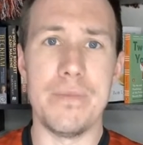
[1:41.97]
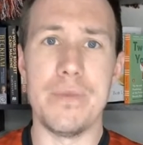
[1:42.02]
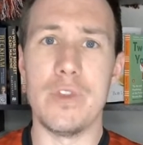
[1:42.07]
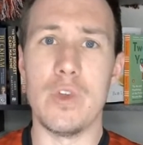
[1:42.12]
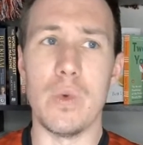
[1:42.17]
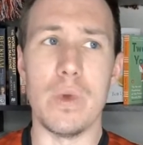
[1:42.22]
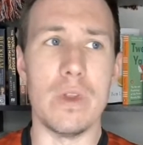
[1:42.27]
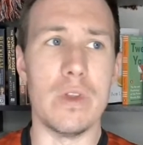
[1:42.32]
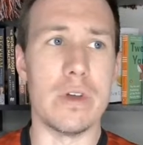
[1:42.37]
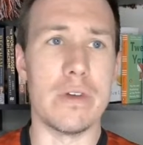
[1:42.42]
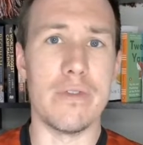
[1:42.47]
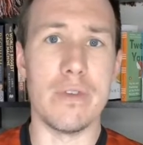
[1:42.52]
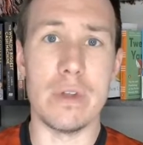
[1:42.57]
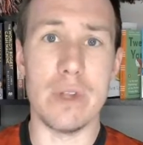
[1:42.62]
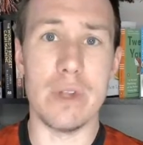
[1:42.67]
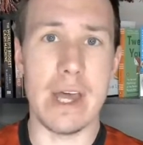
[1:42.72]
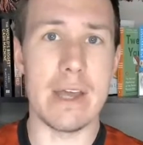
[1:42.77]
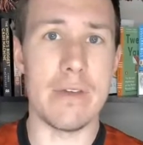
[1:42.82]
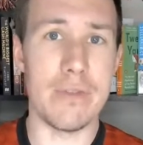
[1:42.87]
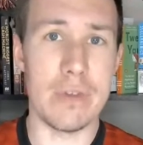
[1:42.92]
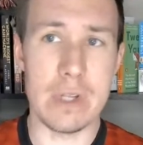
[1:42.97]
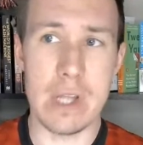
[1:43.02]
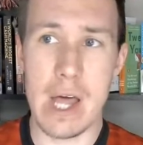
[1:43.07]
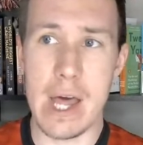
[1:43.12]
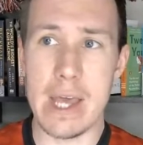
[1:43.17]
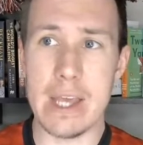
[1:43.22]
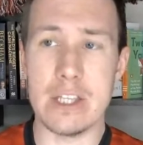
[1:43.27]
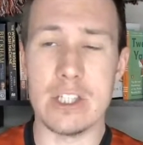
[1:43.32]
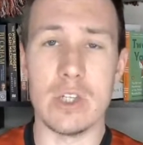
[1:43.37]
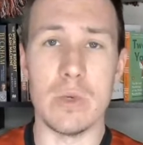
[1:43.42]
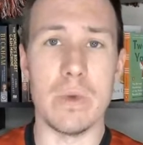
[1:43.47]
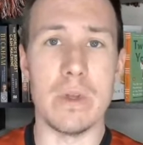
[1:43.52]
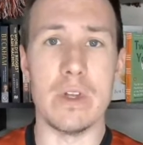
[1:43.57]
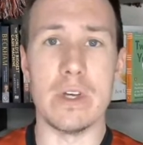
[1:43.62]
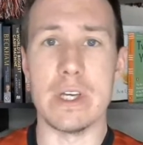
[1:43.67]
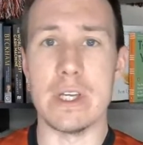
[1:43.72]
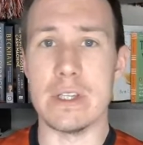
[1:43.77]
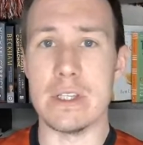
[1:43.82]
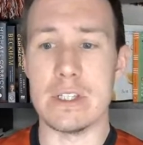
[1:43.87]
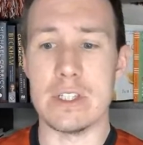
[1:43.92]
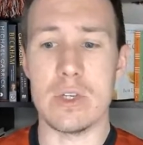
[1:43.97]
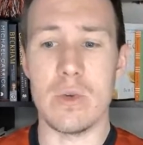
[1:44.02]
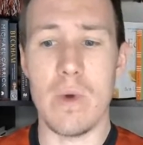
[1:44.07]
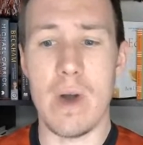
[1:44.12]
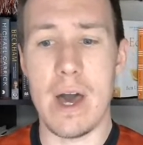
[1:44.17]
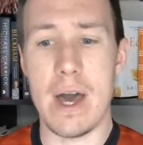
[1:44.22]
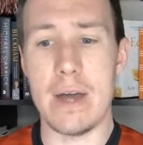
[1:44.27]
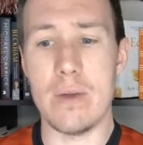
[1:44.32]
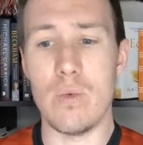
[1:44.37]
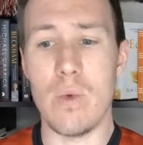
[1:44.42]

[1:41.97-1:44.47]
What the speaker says: Do we look for likes? Do we look at the squad?